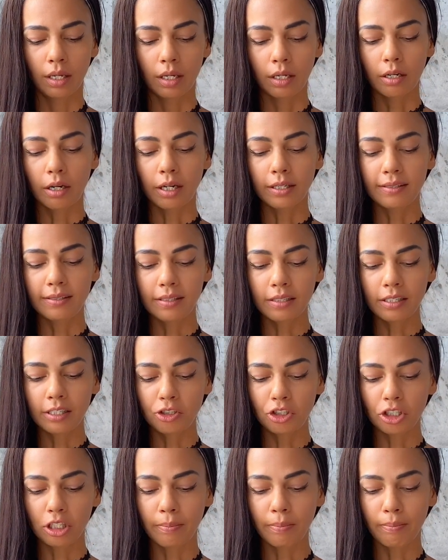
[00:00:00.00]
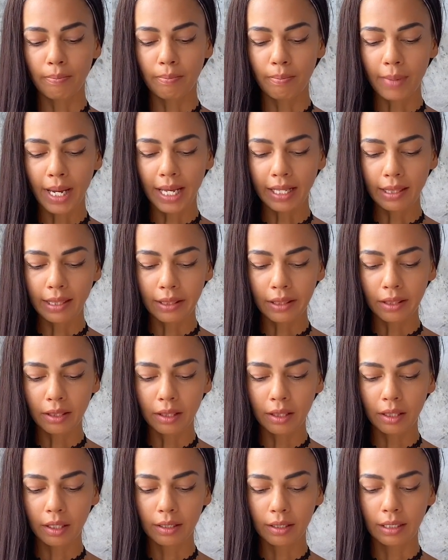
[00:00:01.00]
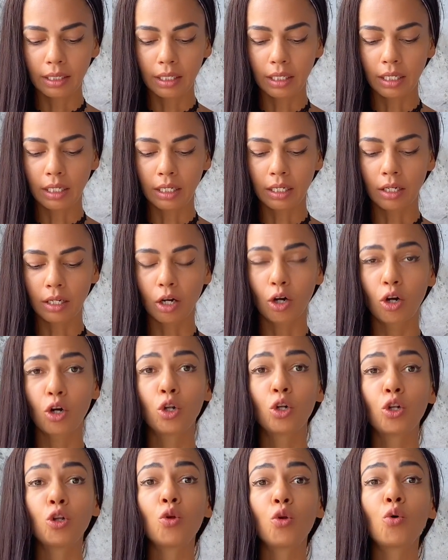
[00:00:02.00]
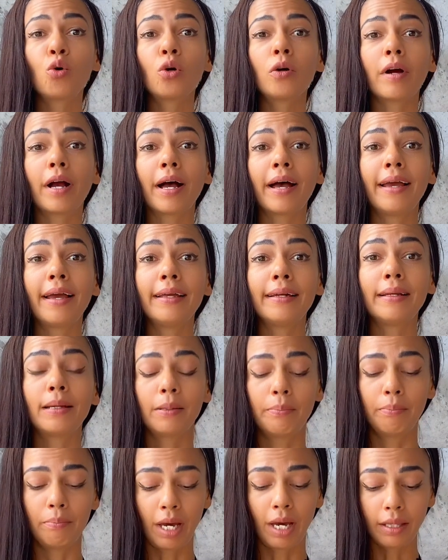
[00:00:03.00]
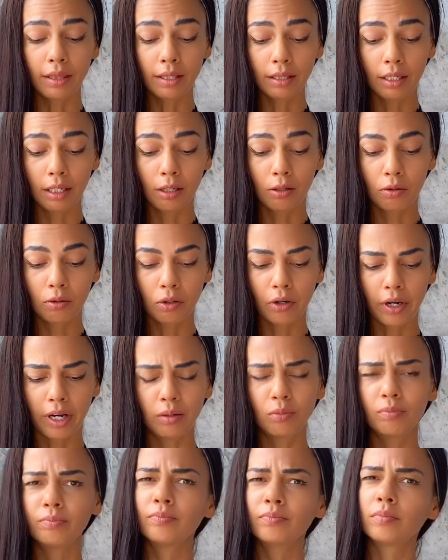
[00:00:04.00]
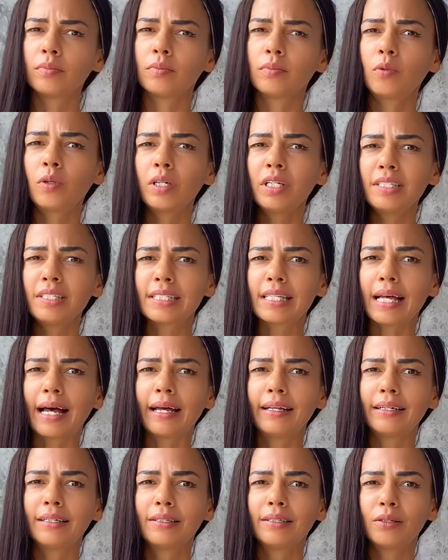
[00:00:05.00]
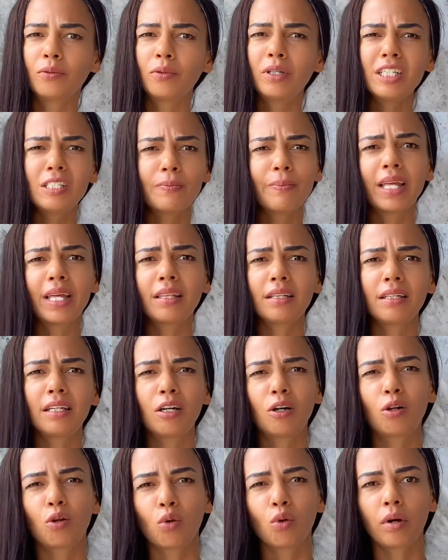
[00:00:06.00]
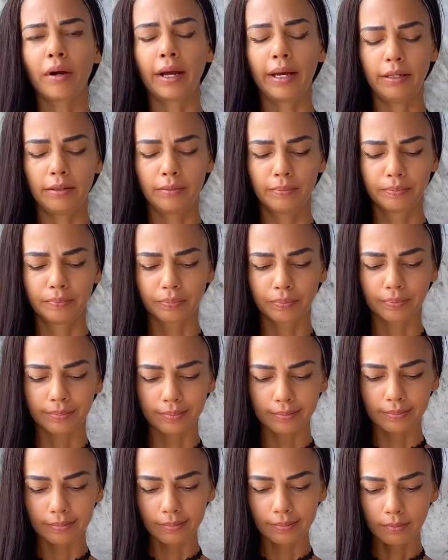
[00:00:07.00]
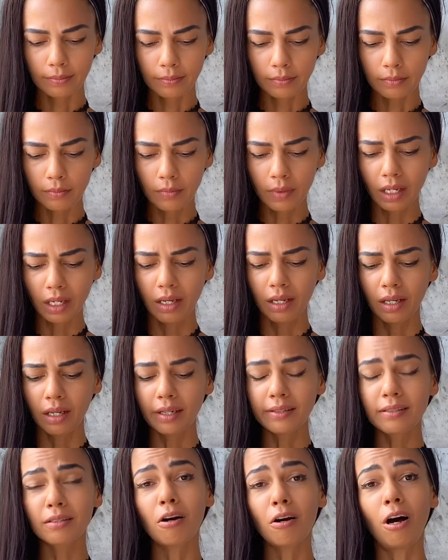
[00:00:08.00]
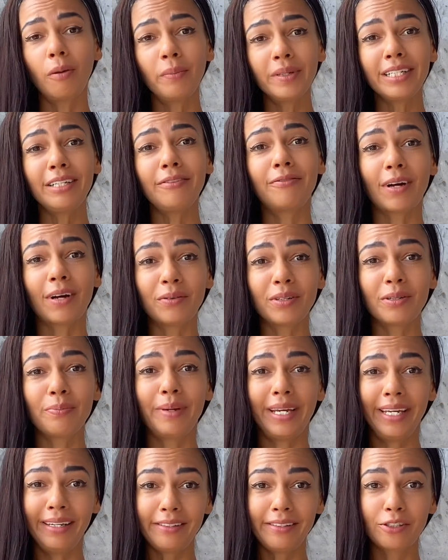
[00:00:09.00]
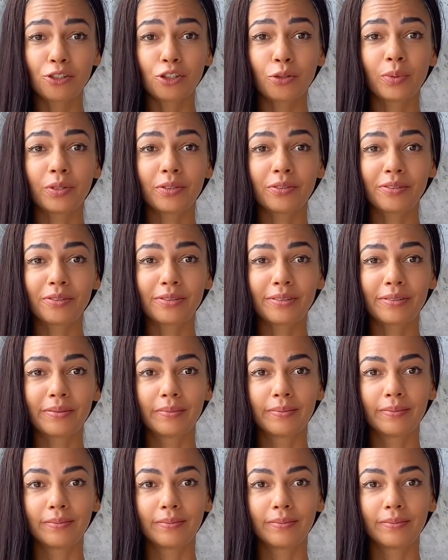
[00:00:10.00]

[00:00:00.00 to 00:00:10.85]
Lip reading: Carcinogen methylene chloride. Methylene chloride. What is that? What is methylene chloride? It's commonly found in paint strippers.